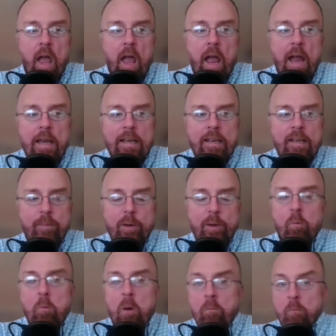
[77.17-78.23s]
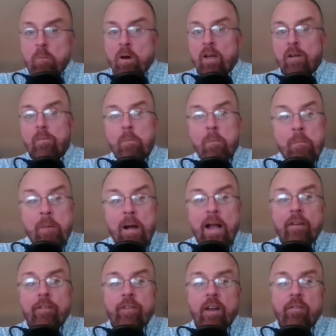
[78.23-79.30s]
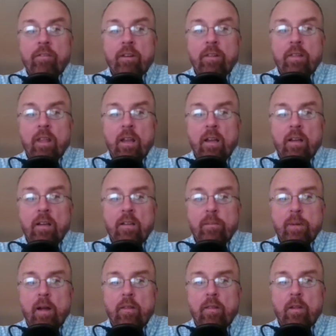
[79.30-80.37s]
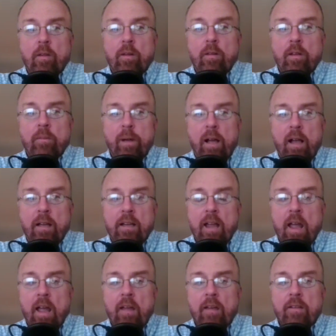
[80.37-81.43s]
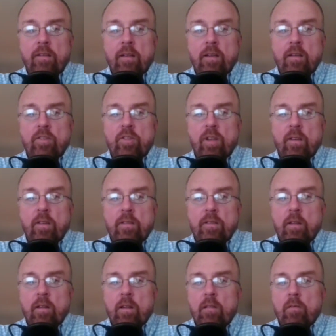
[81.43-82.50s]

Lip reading: And it's been one of my favorite things about doing this podcast is just